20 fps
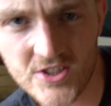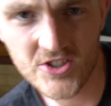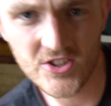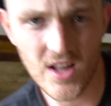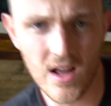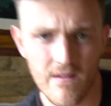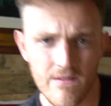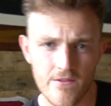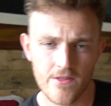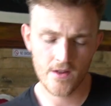
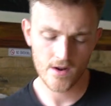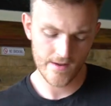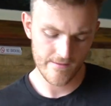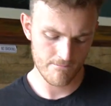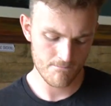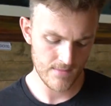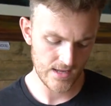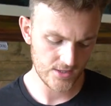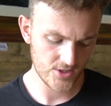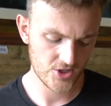stuff that
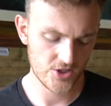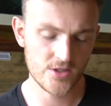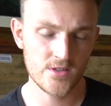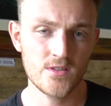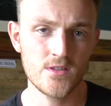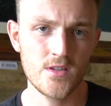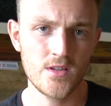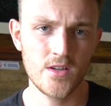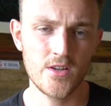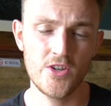I've
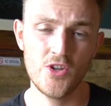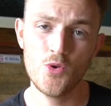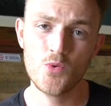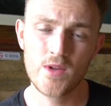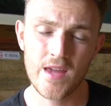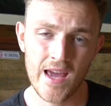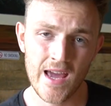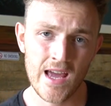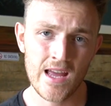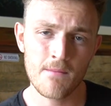mentioned, you
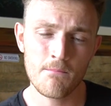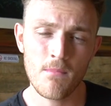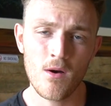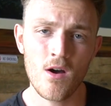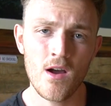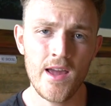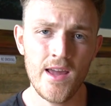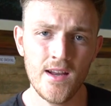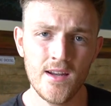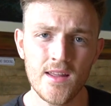can
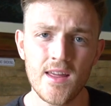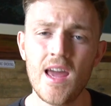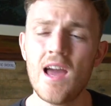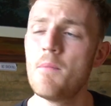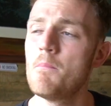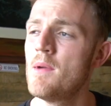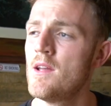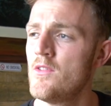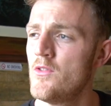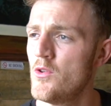buy in
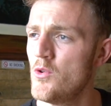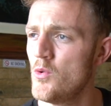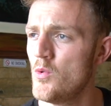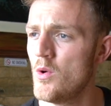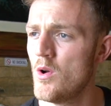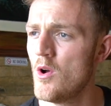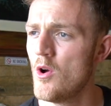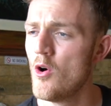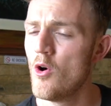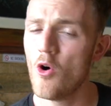
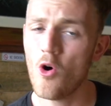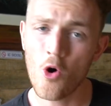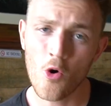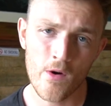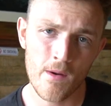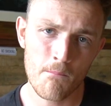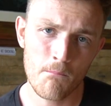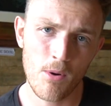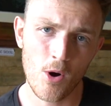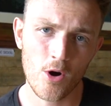Kathmandu
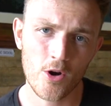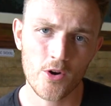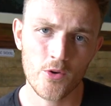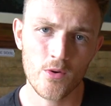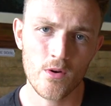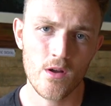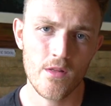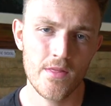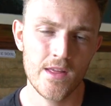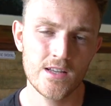or in
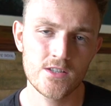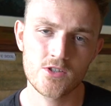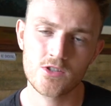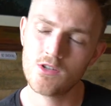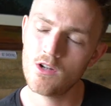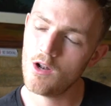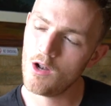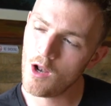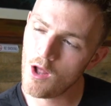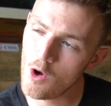Pokhara. There's
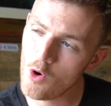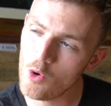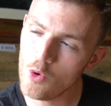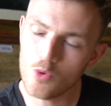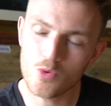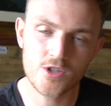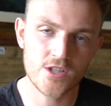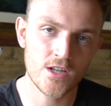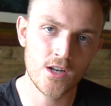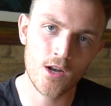
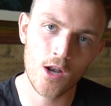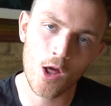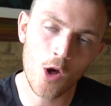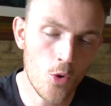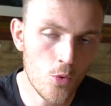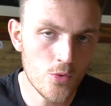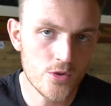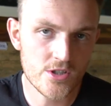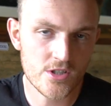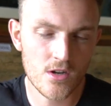loads and
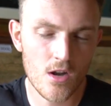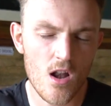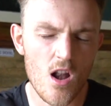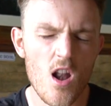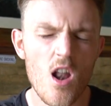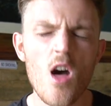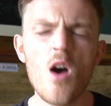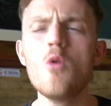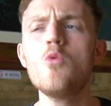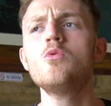loads and
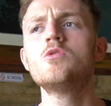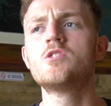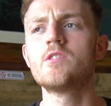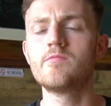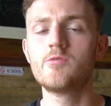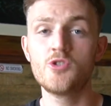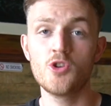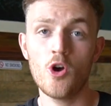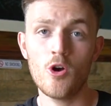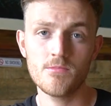loads of
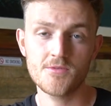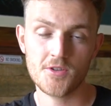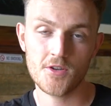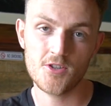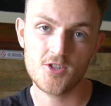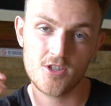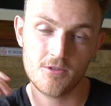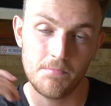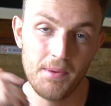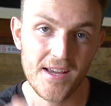shops,
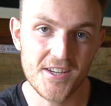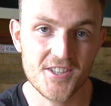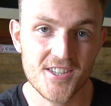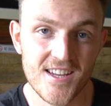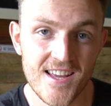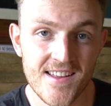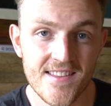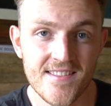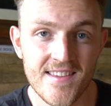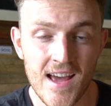
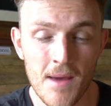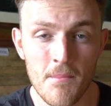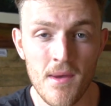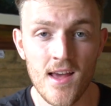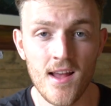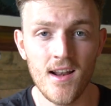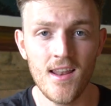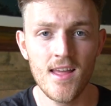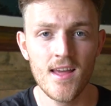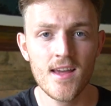especially in
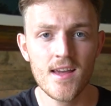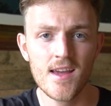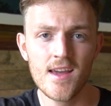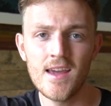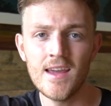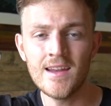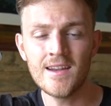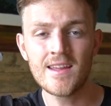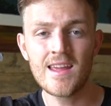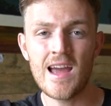Tamil
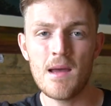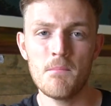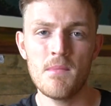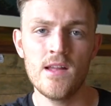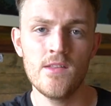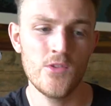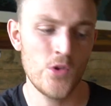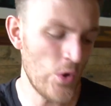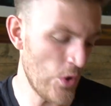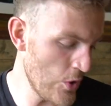in
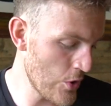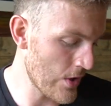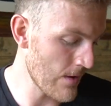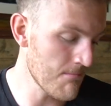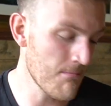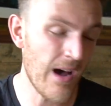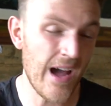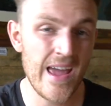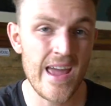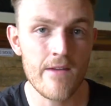Kathmandu. You can
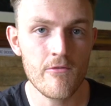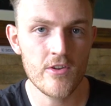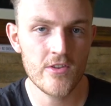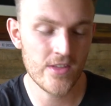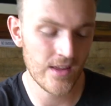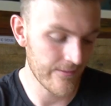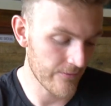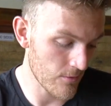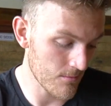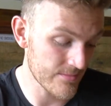buy
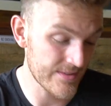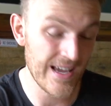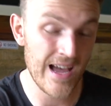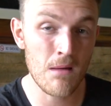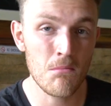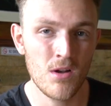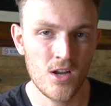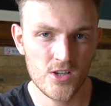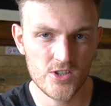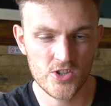everything from
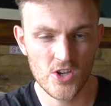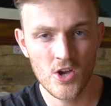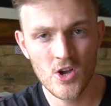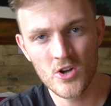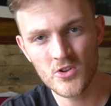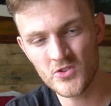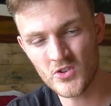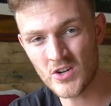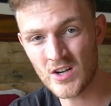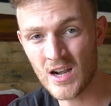tablets
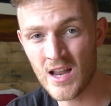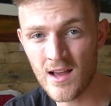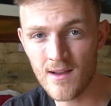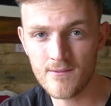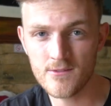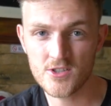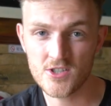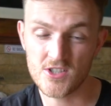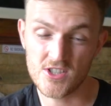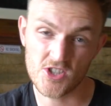to
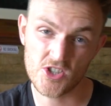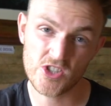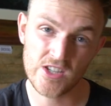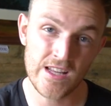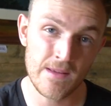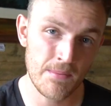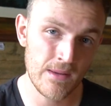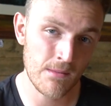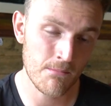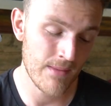gloves to
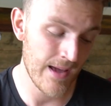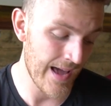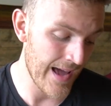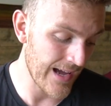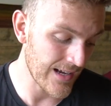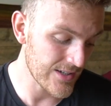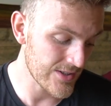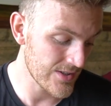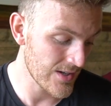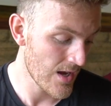sleeping
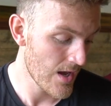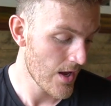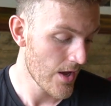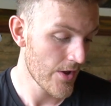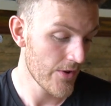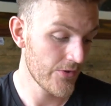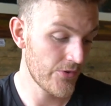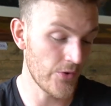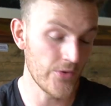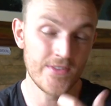bags
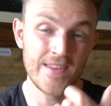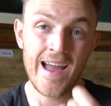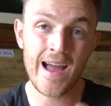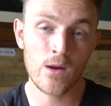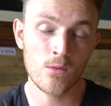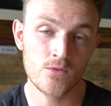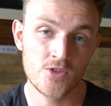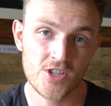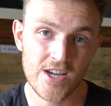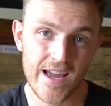to
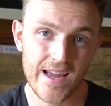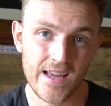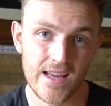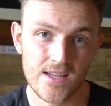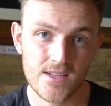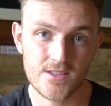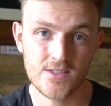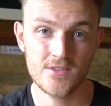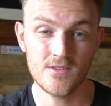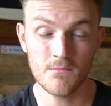down
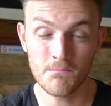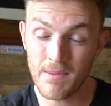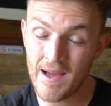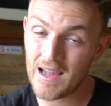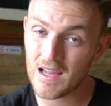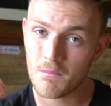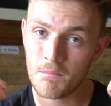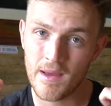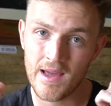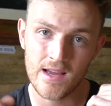jackets, to
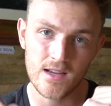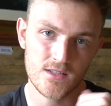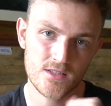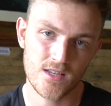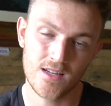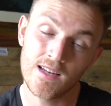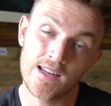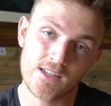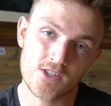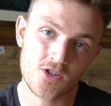
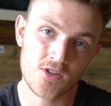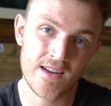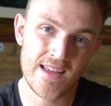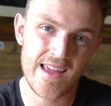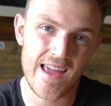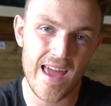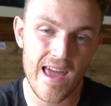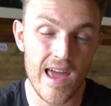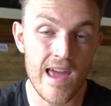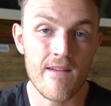backpacks,
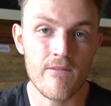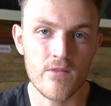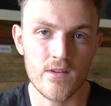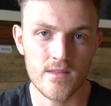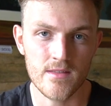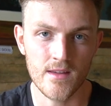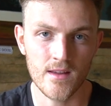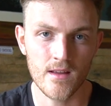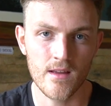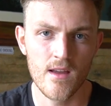literally
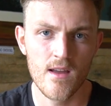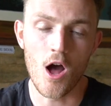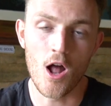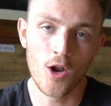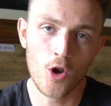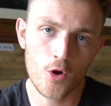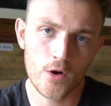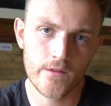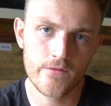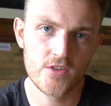everything. A
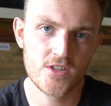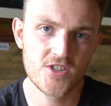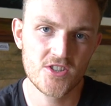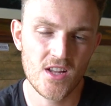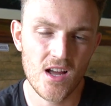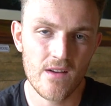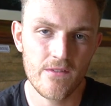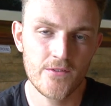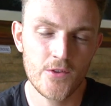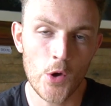lot of the
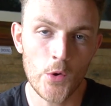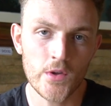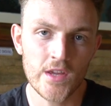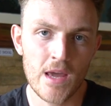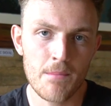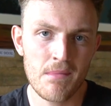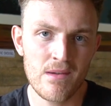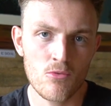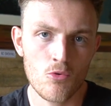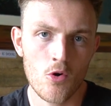stuff, don't
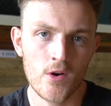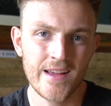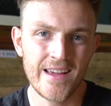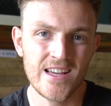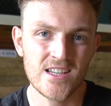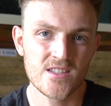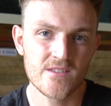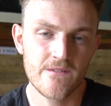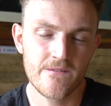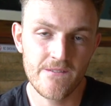get me wrong,
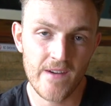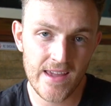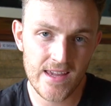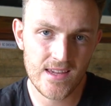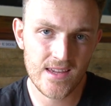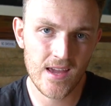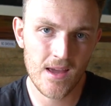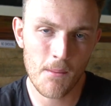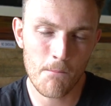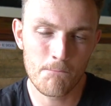is
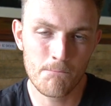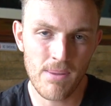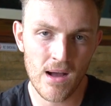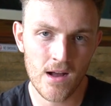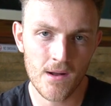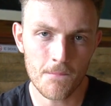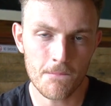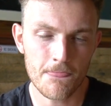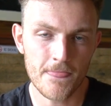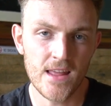fake,
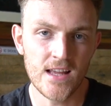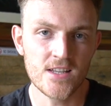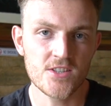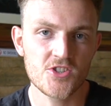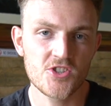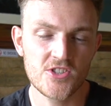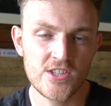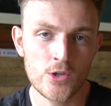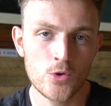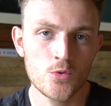but it
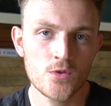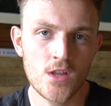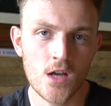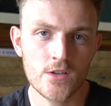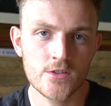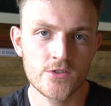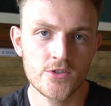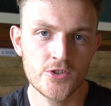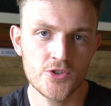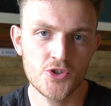still
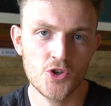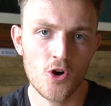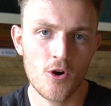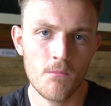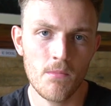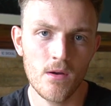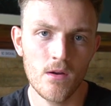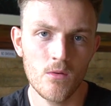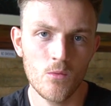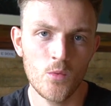does the
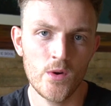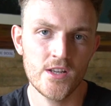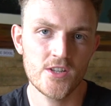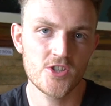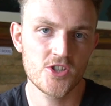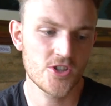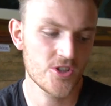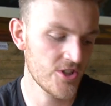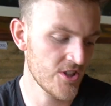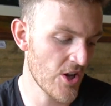job,
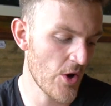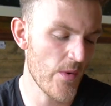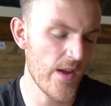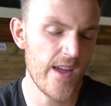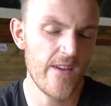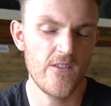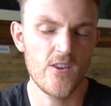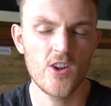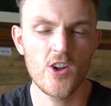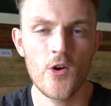which, you know,
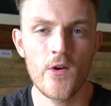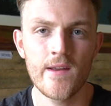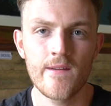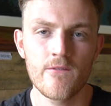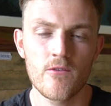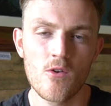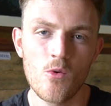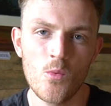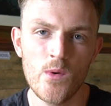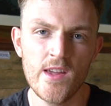if you're going
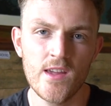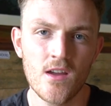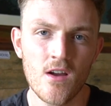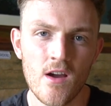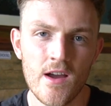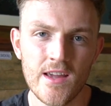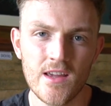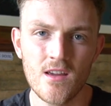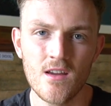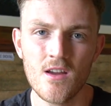for a week
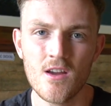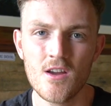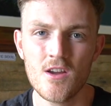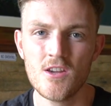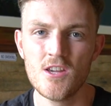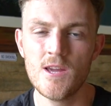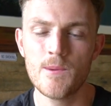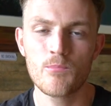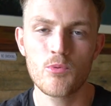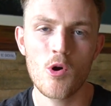hike,
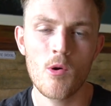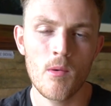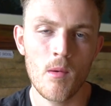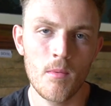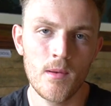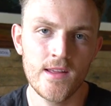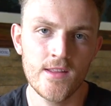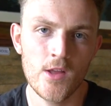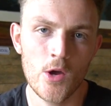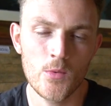you
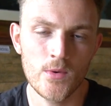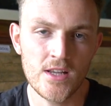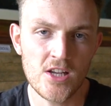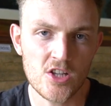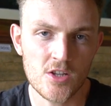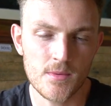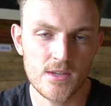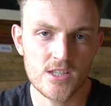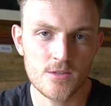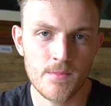probably don't need
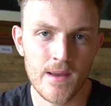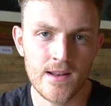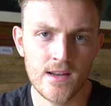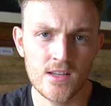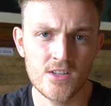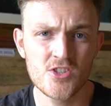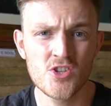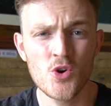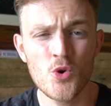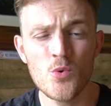to be
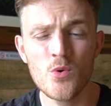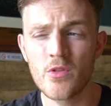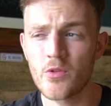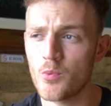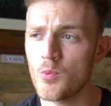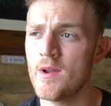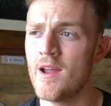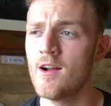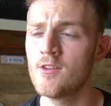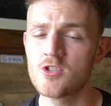spending
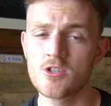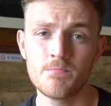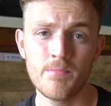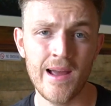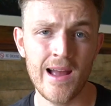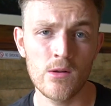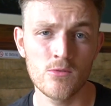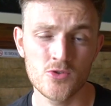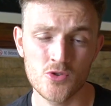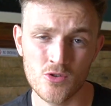
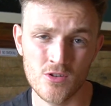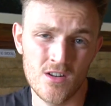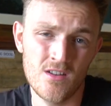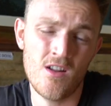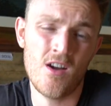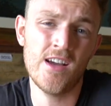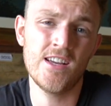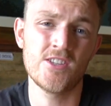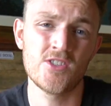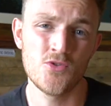£200-300 on a
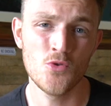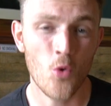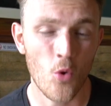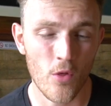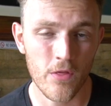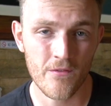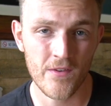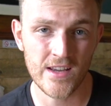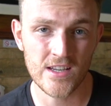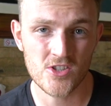nice
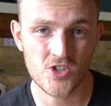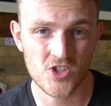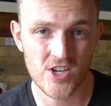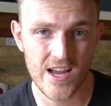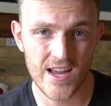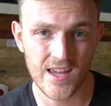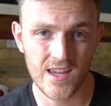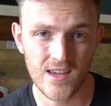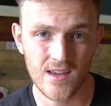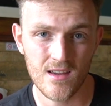North Face
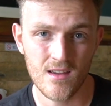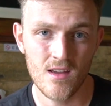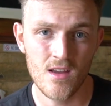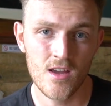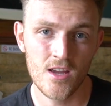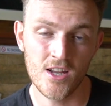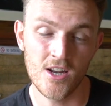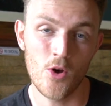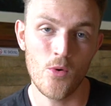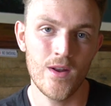jacket,
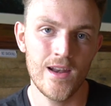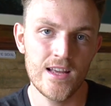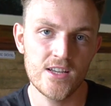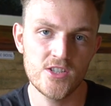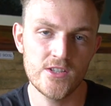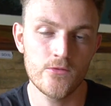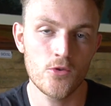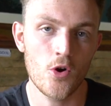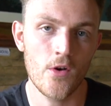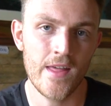you know, unless
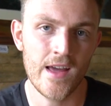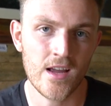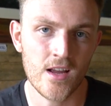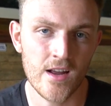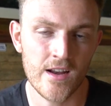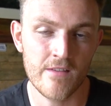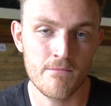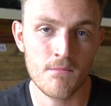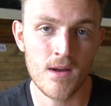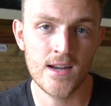you've got that
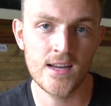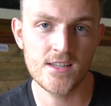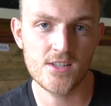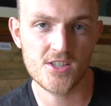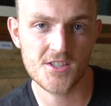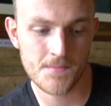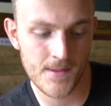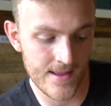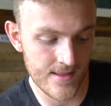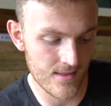kind of money to
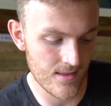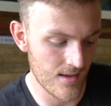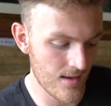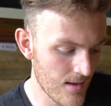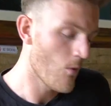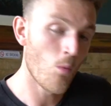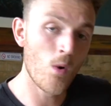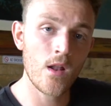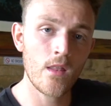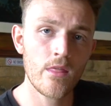spend.
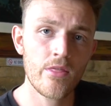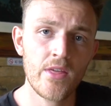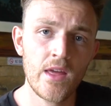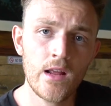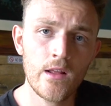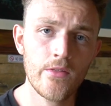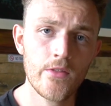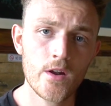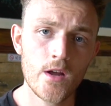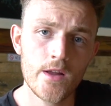One
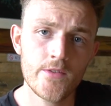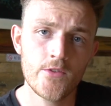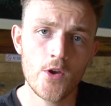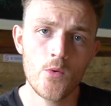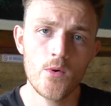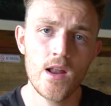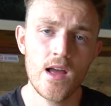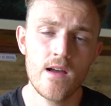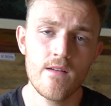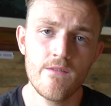thing that I
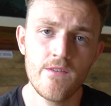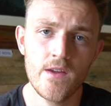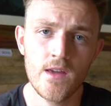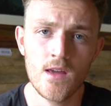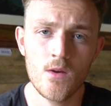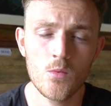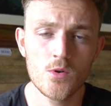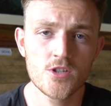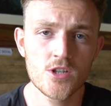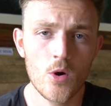don't have
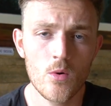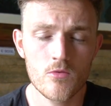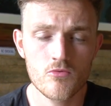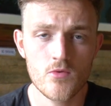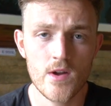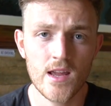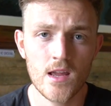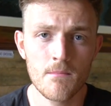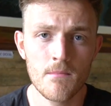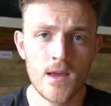here, which I would
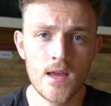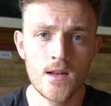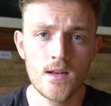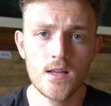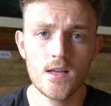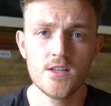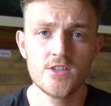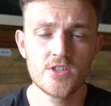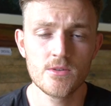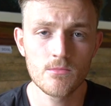recommend,
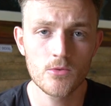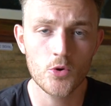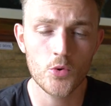is some